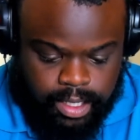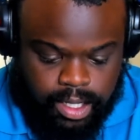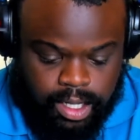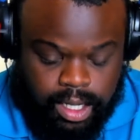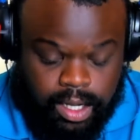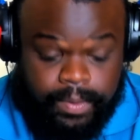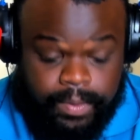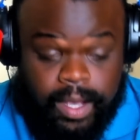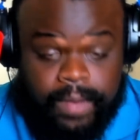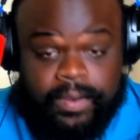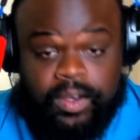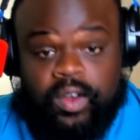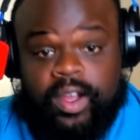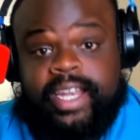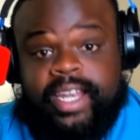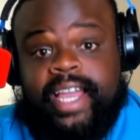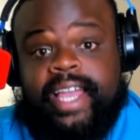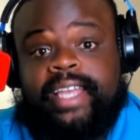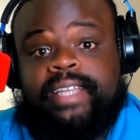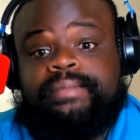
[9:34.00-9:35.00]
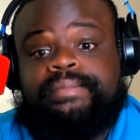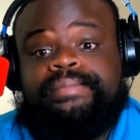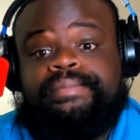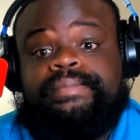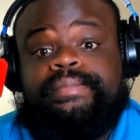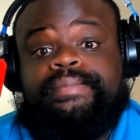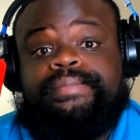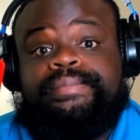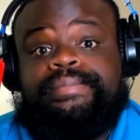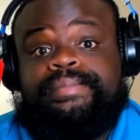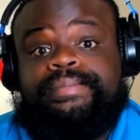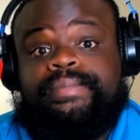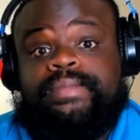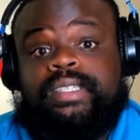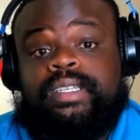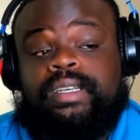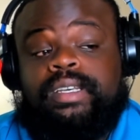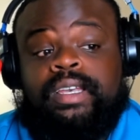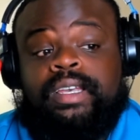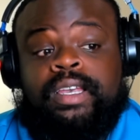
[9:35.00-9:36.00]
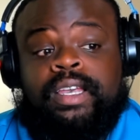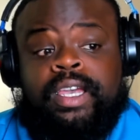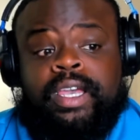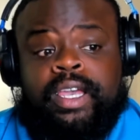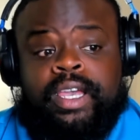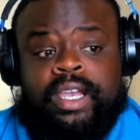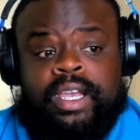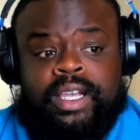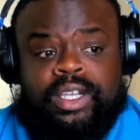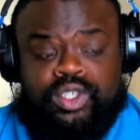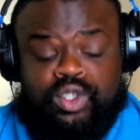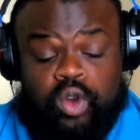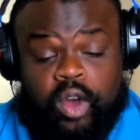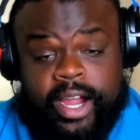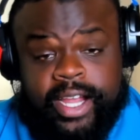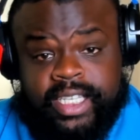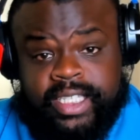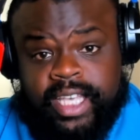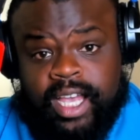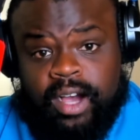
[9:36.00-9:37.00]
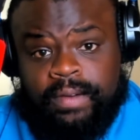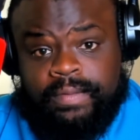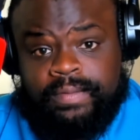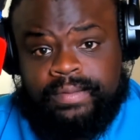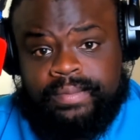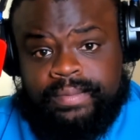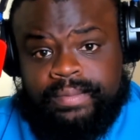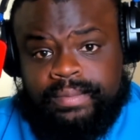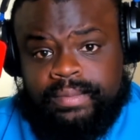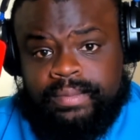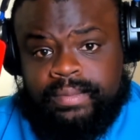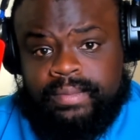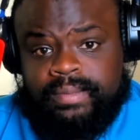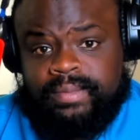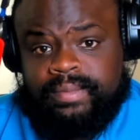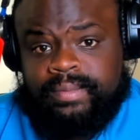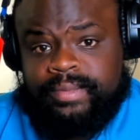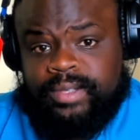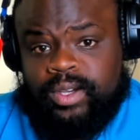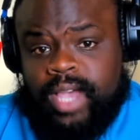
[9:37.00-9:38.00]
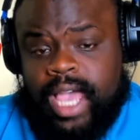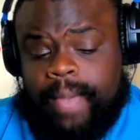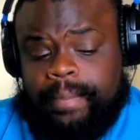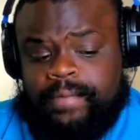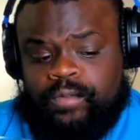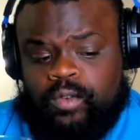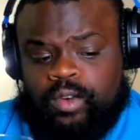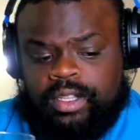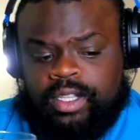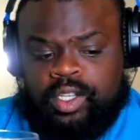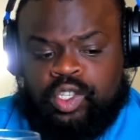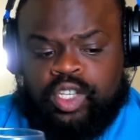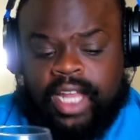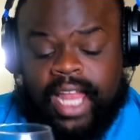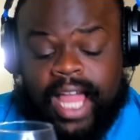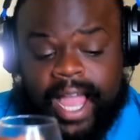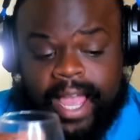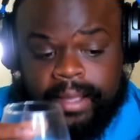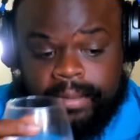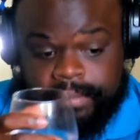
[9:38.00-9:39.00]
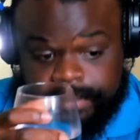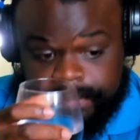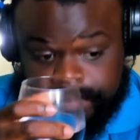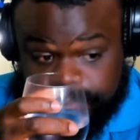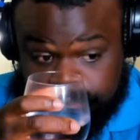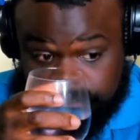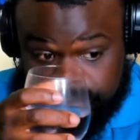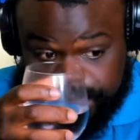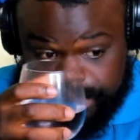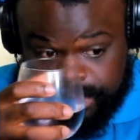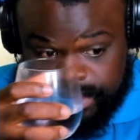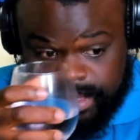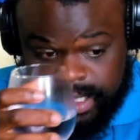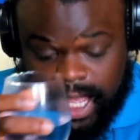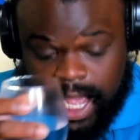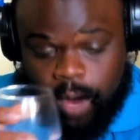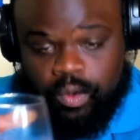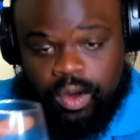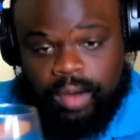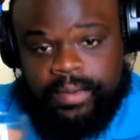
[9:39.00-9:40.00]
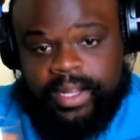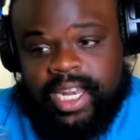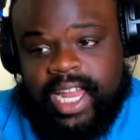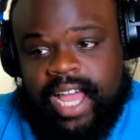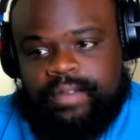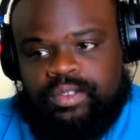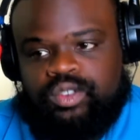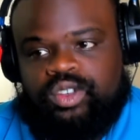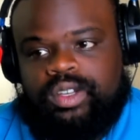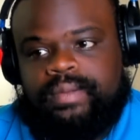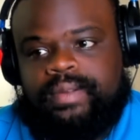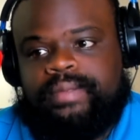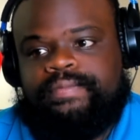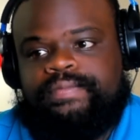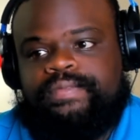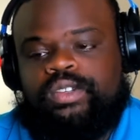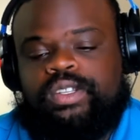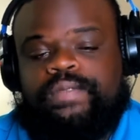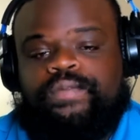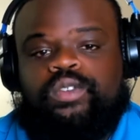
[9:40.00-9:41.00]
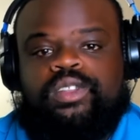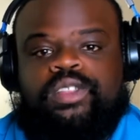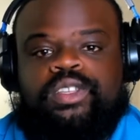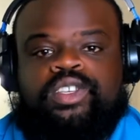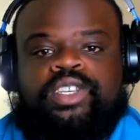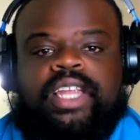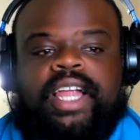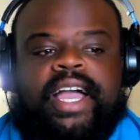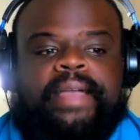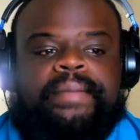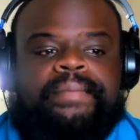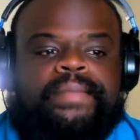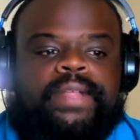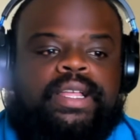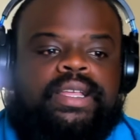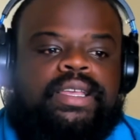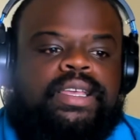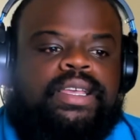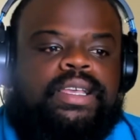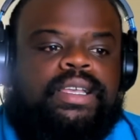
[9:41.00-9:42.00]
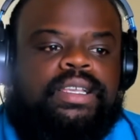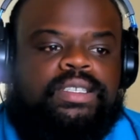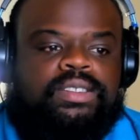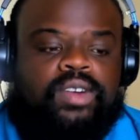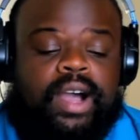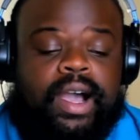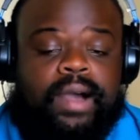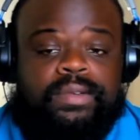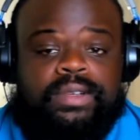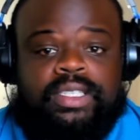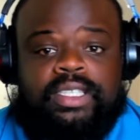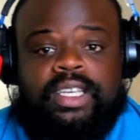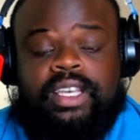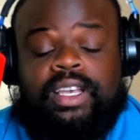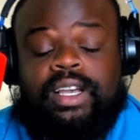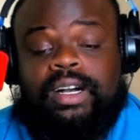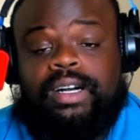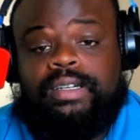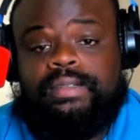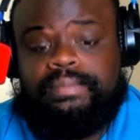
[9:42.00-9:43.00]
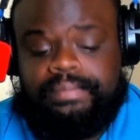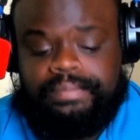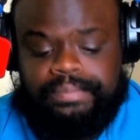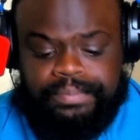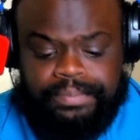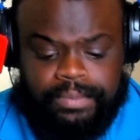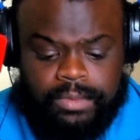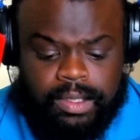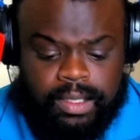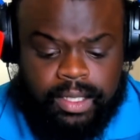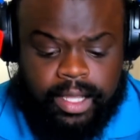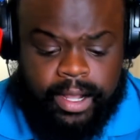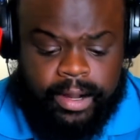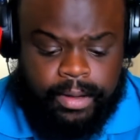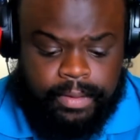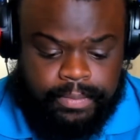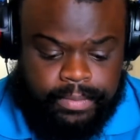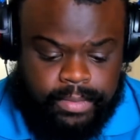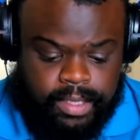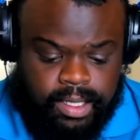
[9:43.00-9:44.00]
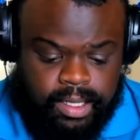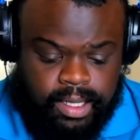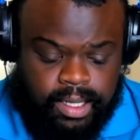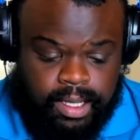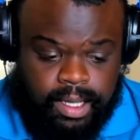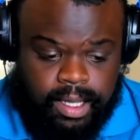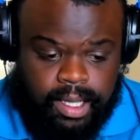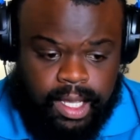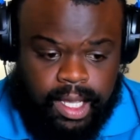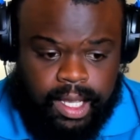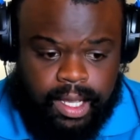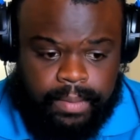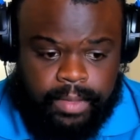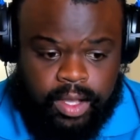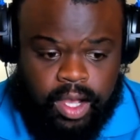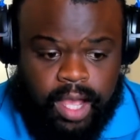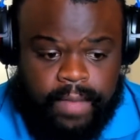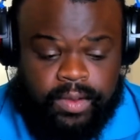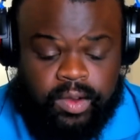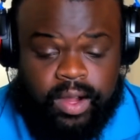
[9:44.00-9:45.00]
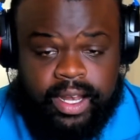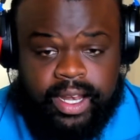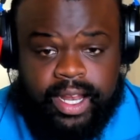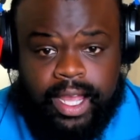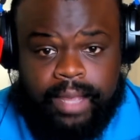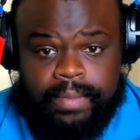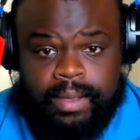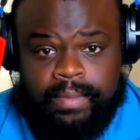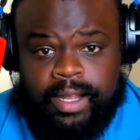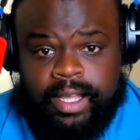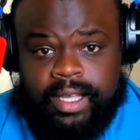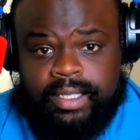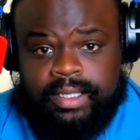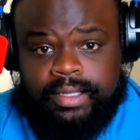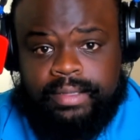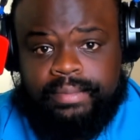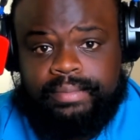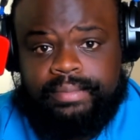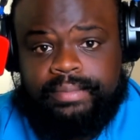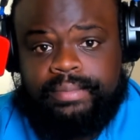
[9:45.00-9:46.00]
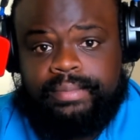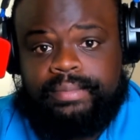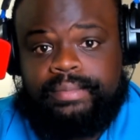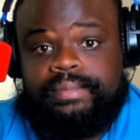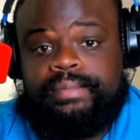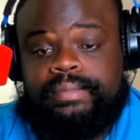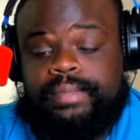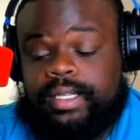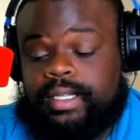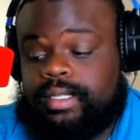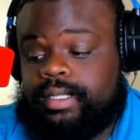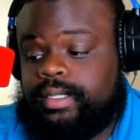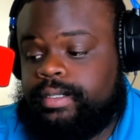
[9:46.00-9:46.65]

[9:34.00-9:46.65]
Hope you have a great night. Enjoy yourself. Happy 4th of July. I will be live streaming for the 4th of July. So I will see y'all there. Um, y'all have a great night. Be blessed. Peace.